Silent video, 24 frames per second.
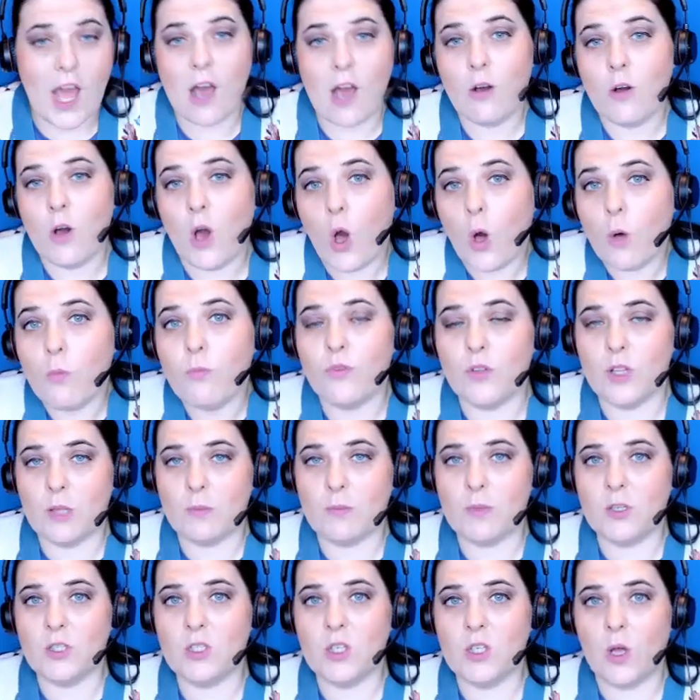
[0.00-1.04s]
I'll hopefully
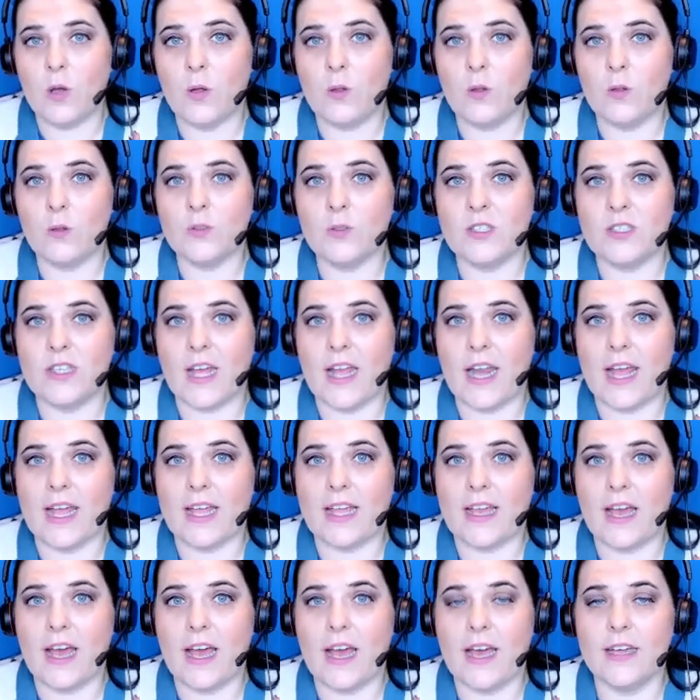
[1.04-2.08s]
be told that I
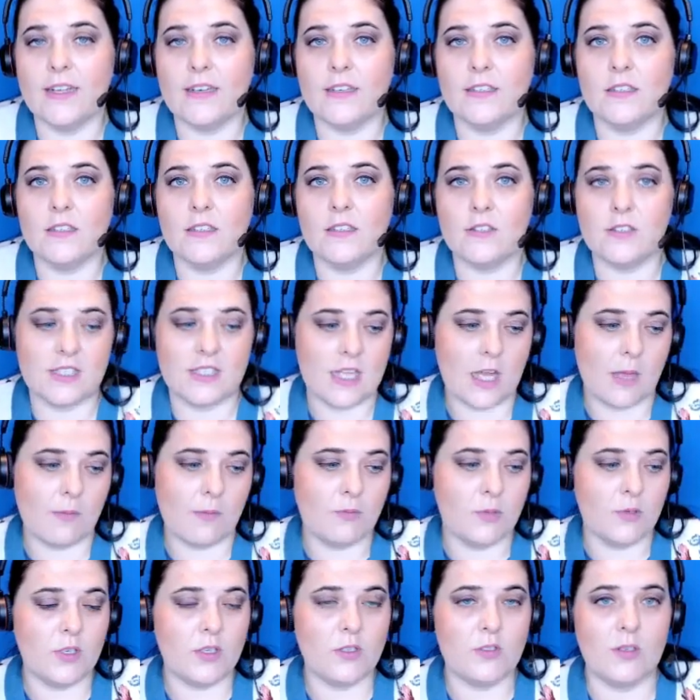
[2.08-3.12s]
can start
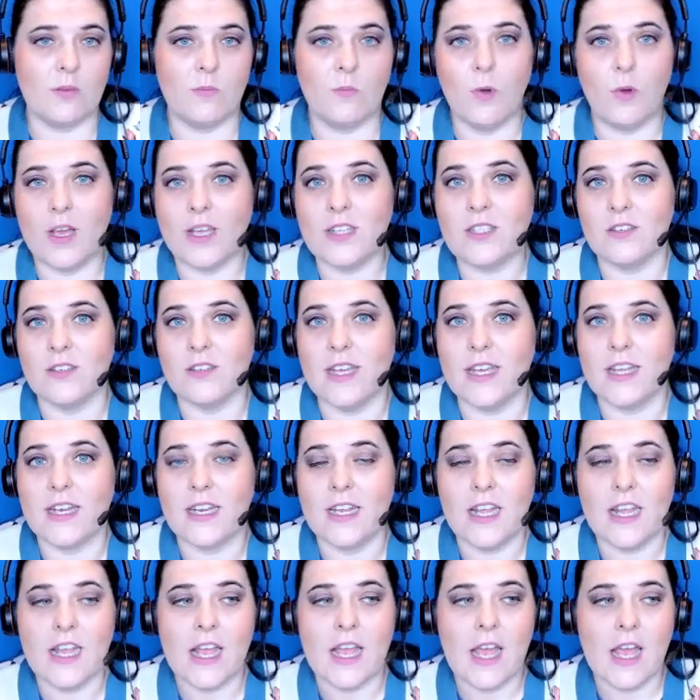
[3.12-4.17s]
putting some weight on it.
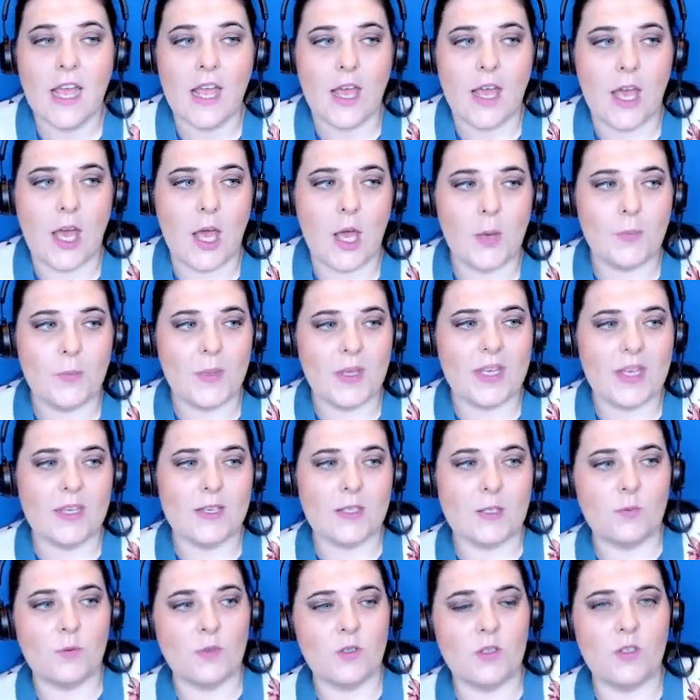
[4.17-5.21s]
Uh,
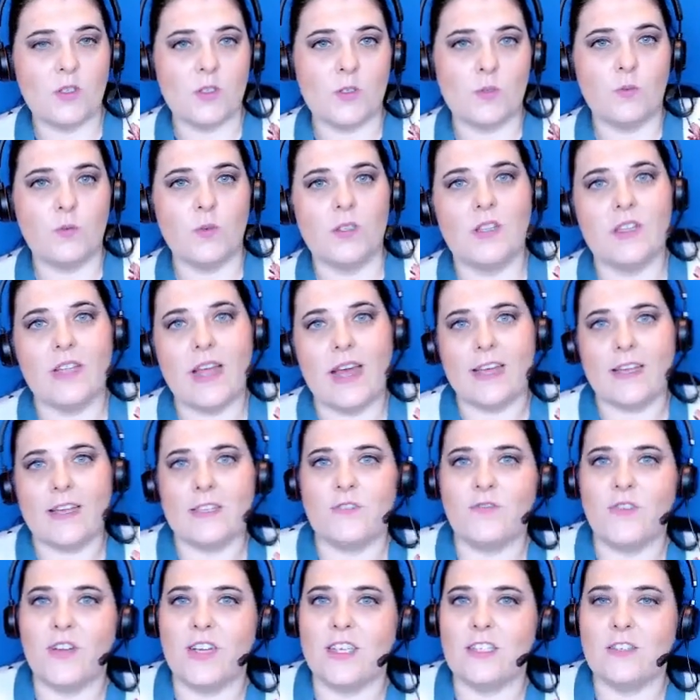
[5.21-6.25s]
because with just one leg,
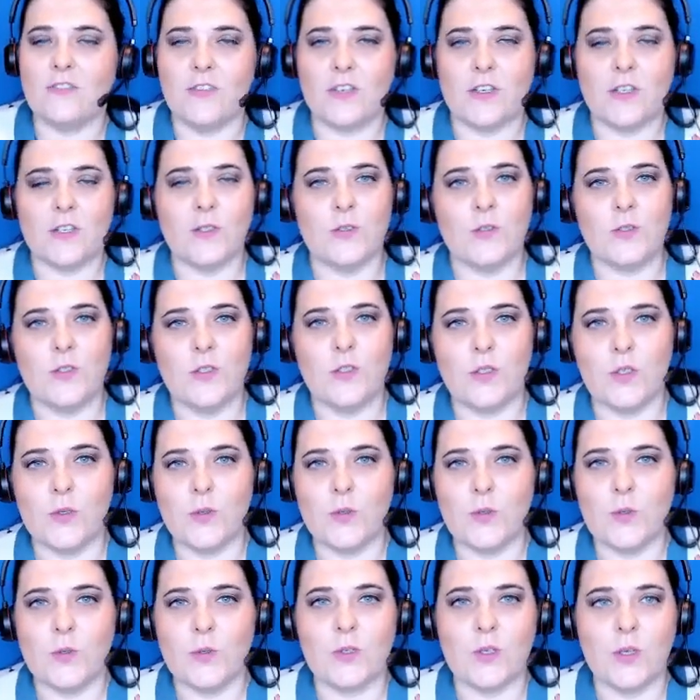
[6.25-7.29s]
it's very difficult
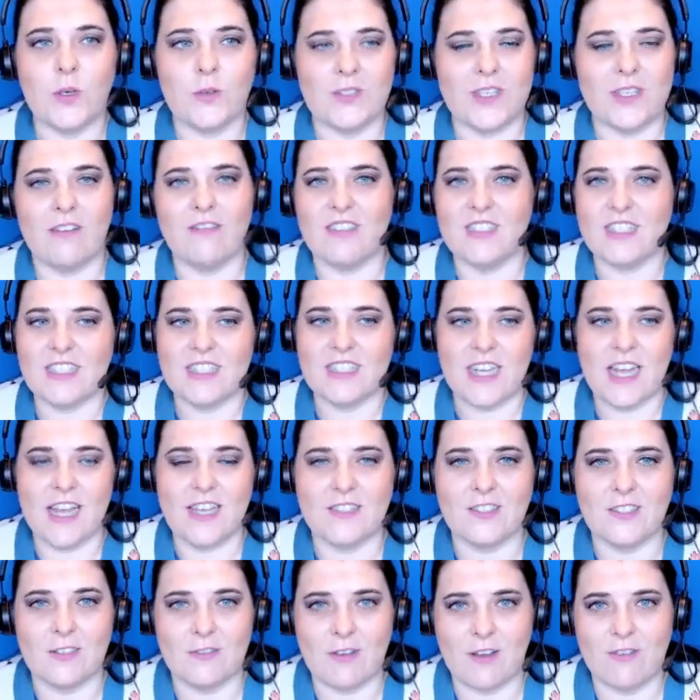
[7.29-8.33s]
to go down the stairs.
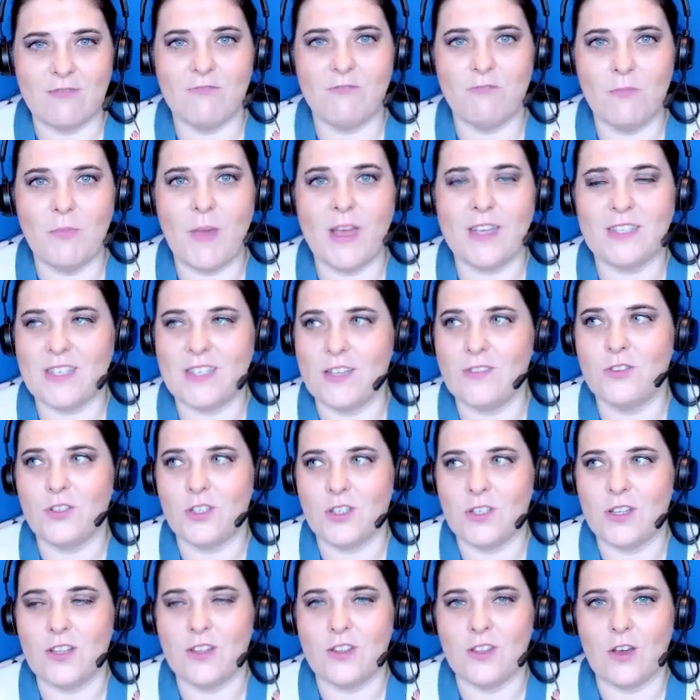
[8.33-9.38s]
So I've yeah.
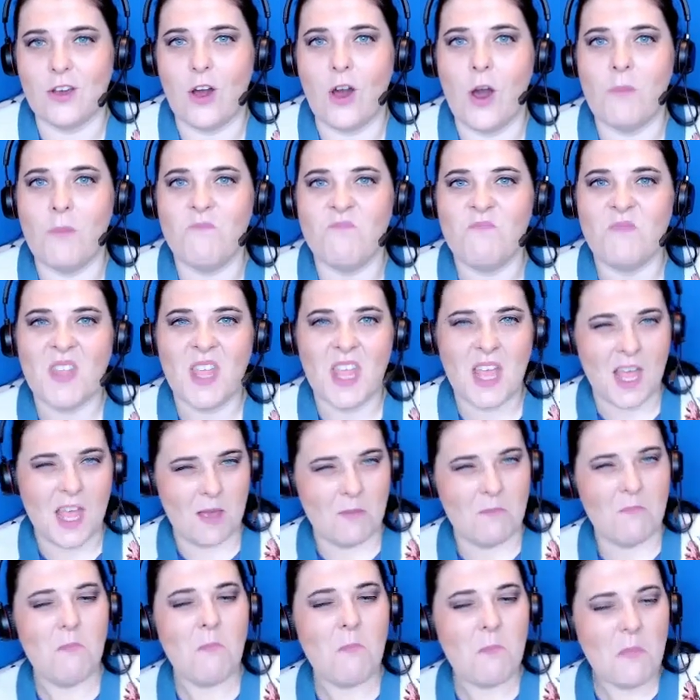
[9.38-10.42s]
essentially thought,
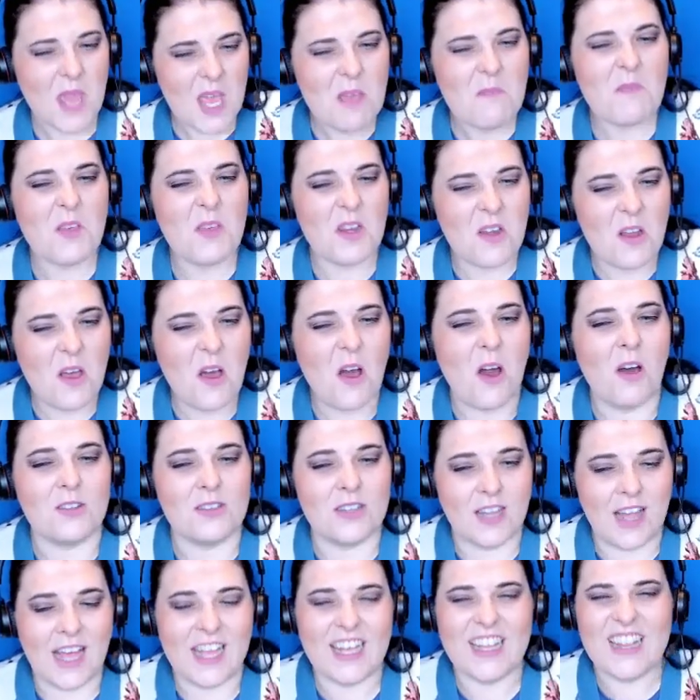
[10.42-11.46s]
maybe not.
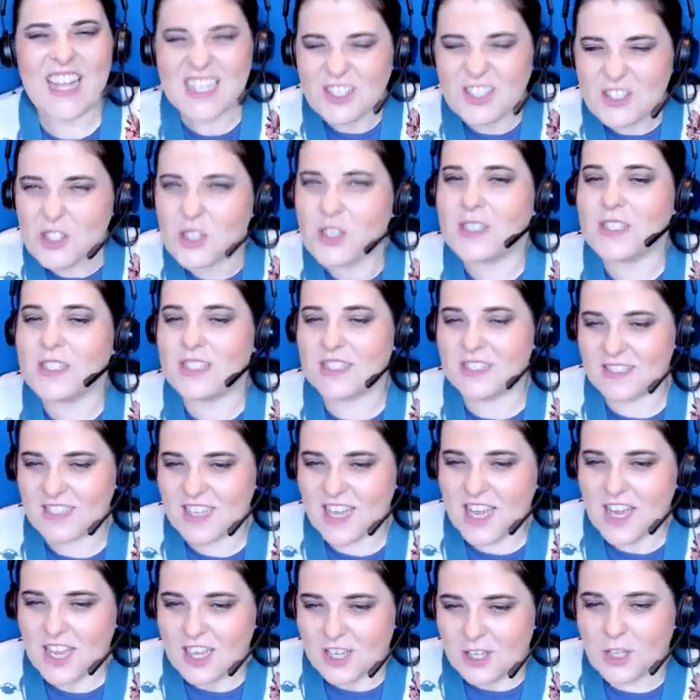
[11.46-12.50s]
Like, let's just,
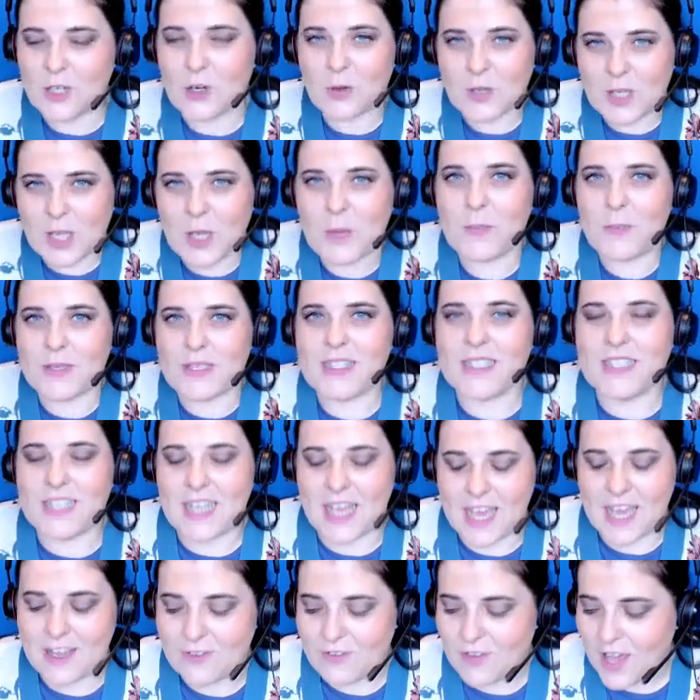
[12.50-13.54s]
you know, keep it
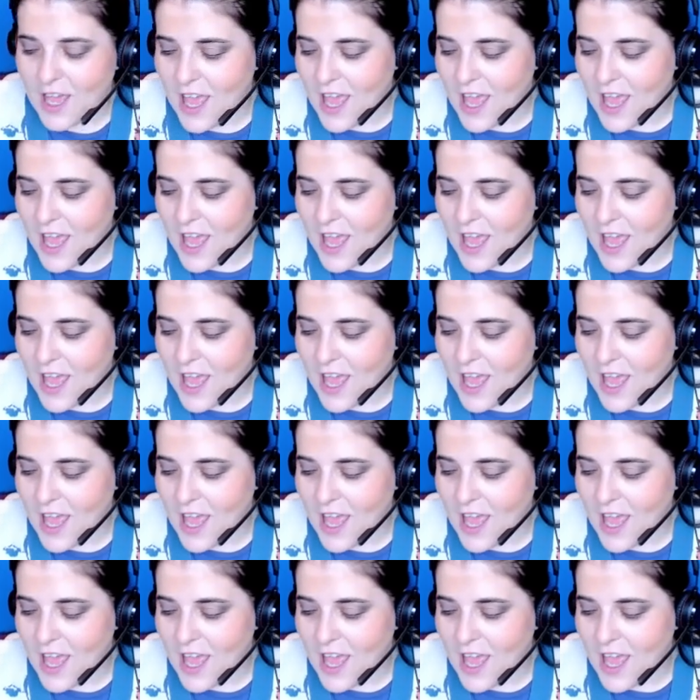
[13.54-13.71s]
safe.